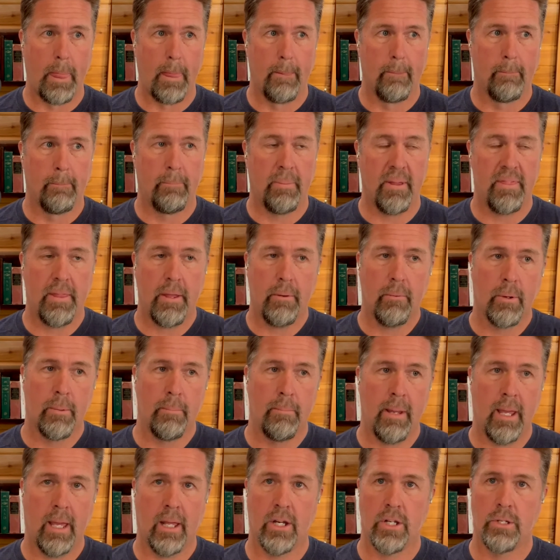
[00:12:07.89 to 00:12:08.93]
but they were
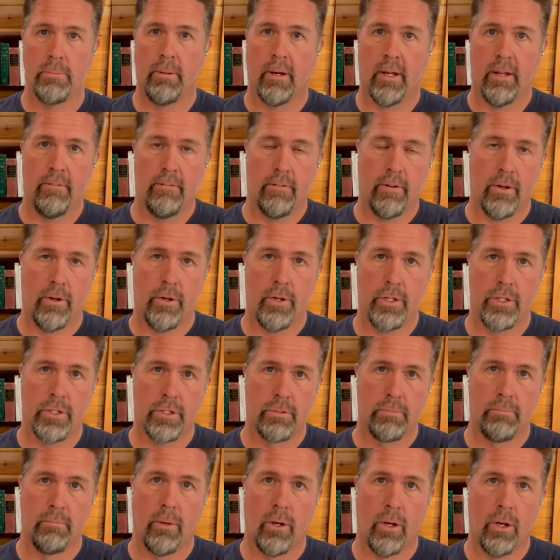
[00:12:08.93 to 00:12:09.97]
managed by a very
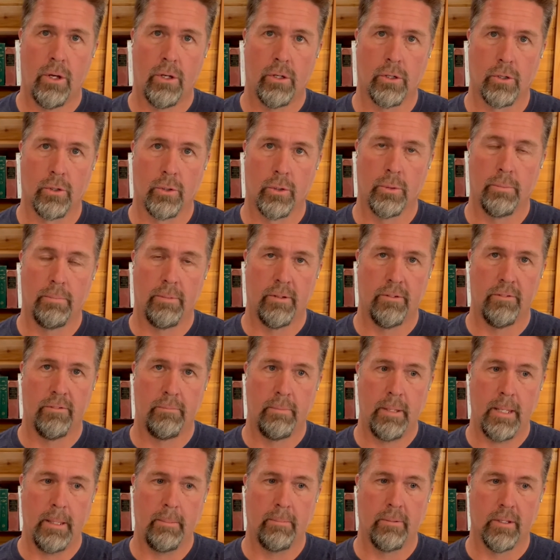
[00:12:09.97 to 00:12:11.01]
small group of
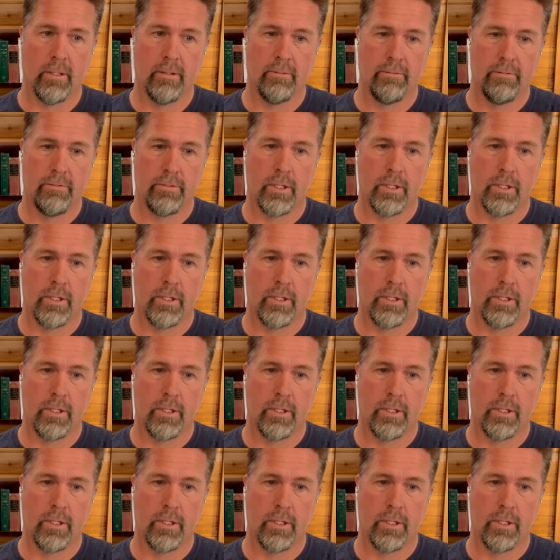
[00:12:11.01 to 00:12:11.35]
people,